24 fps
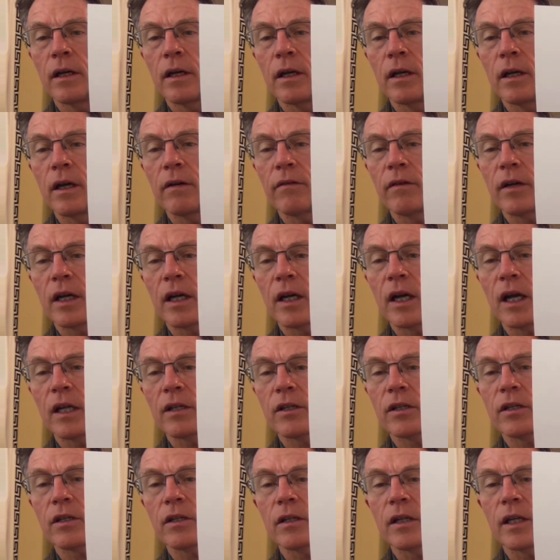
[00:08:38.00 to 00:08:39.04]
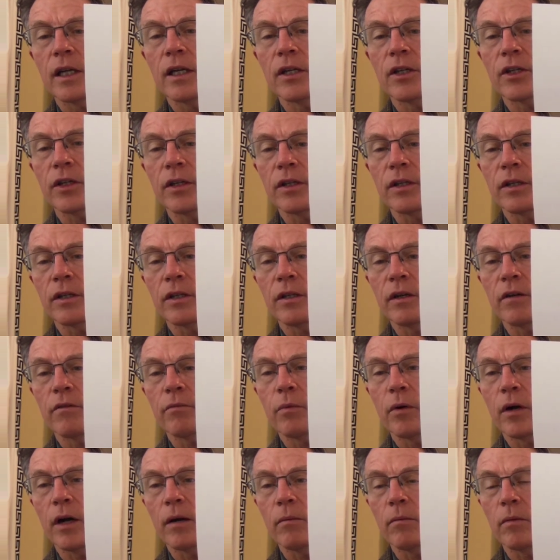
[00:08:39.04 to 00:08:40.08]
of a constellation of
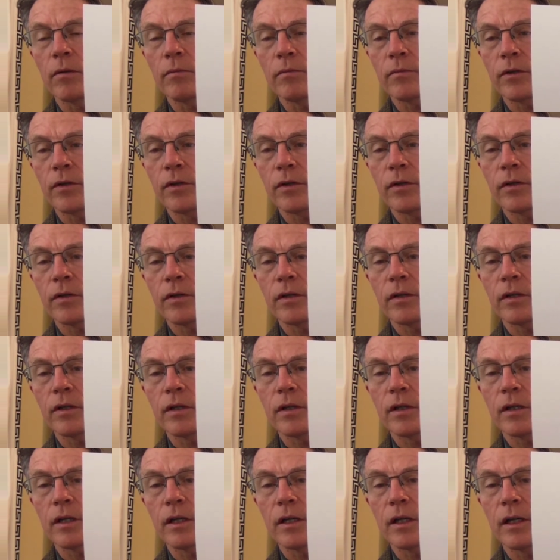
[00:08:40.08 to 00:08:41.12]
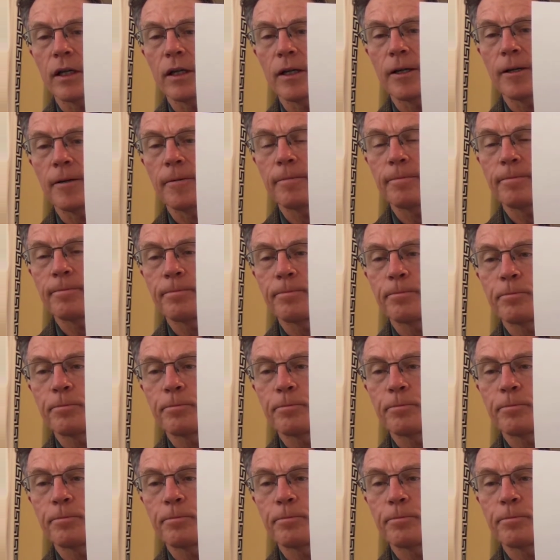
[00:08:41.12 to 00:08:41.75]
problems. Um,